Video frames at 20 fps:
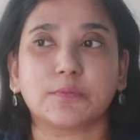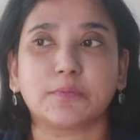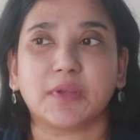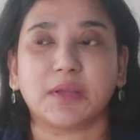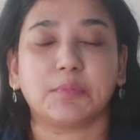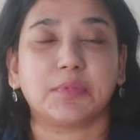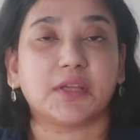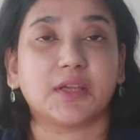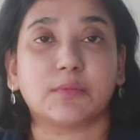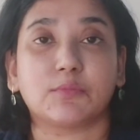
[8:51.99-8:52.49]

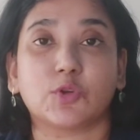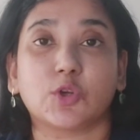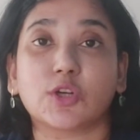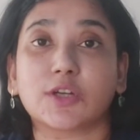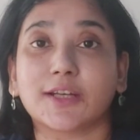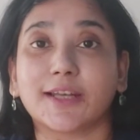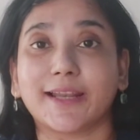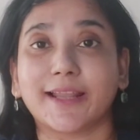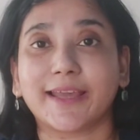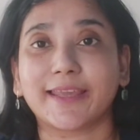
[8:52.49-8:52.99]
Maybe I'm
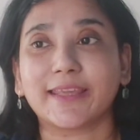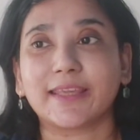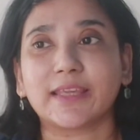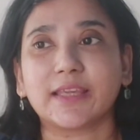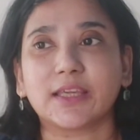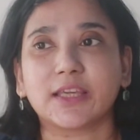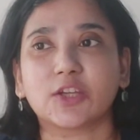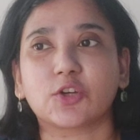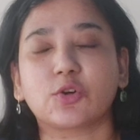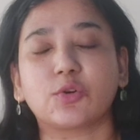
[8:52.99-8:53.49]
not
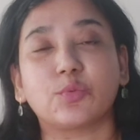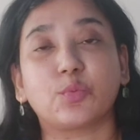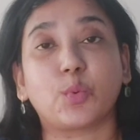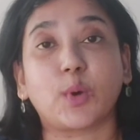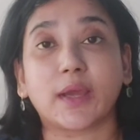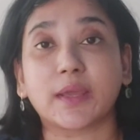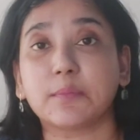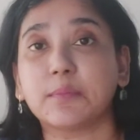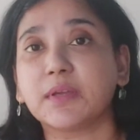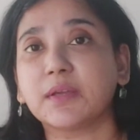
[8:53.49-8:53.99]
liking it or
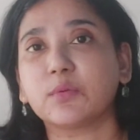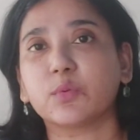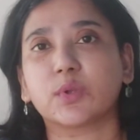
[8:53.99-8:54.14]
vibing